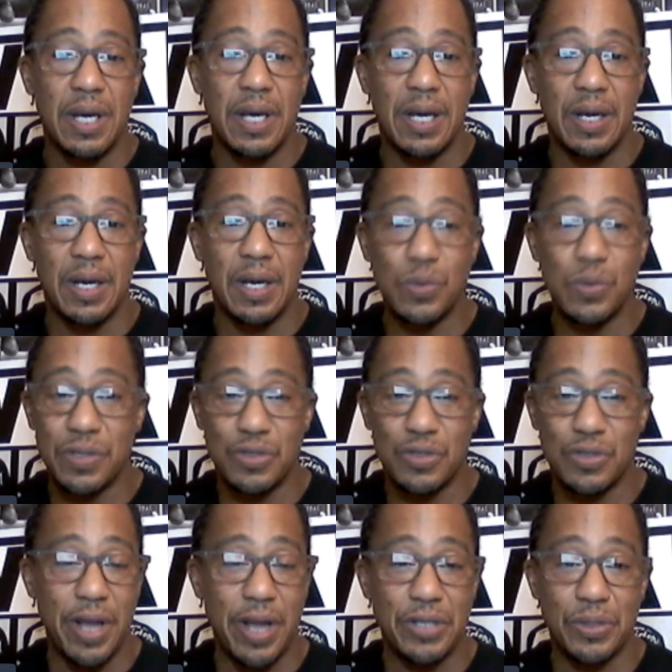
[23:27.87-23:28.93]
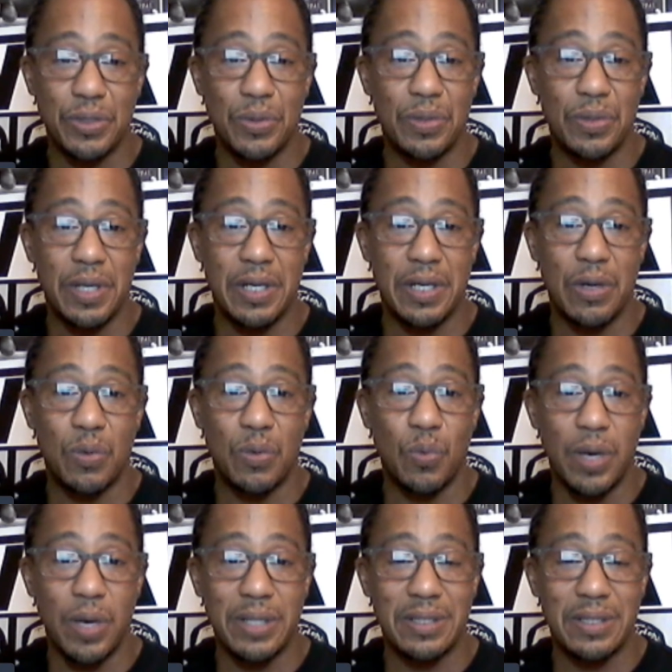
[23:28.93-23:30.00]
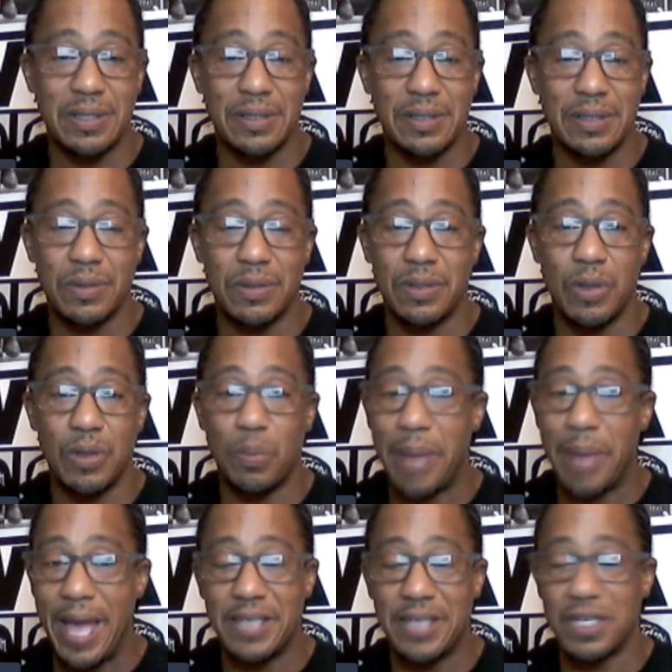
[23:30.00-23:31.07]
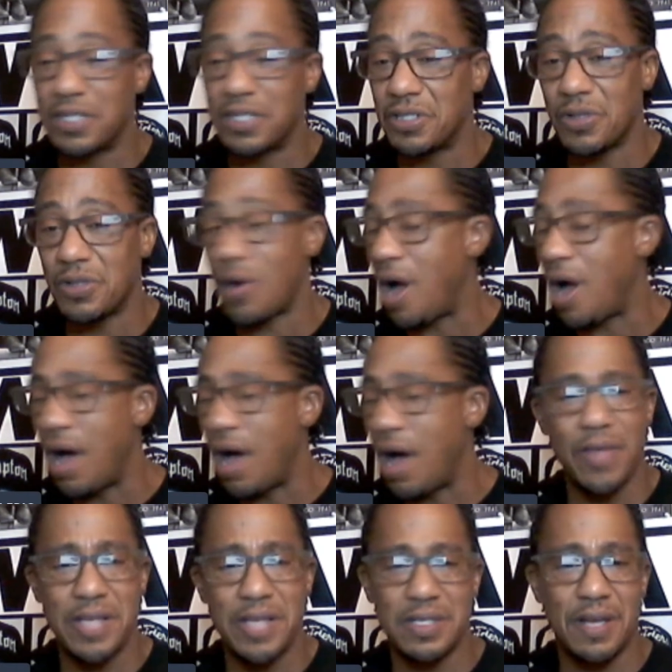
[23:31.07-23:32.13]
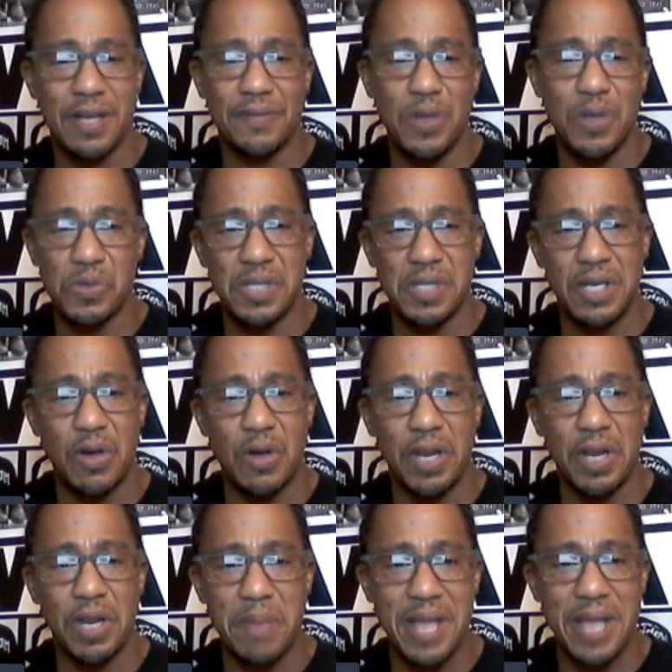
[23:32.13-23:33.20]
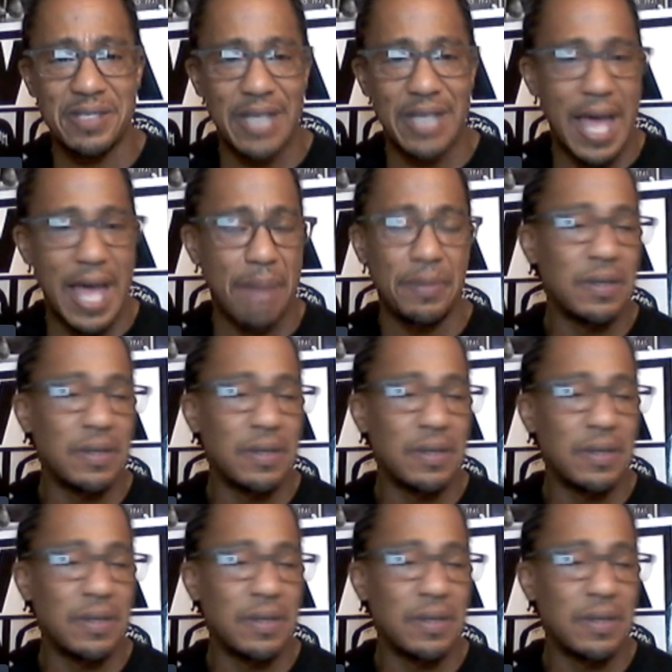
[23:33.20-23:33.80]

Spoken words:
who's a stranger, you know what, you know, bad touches or all that stuff. No sitting on any man's lap.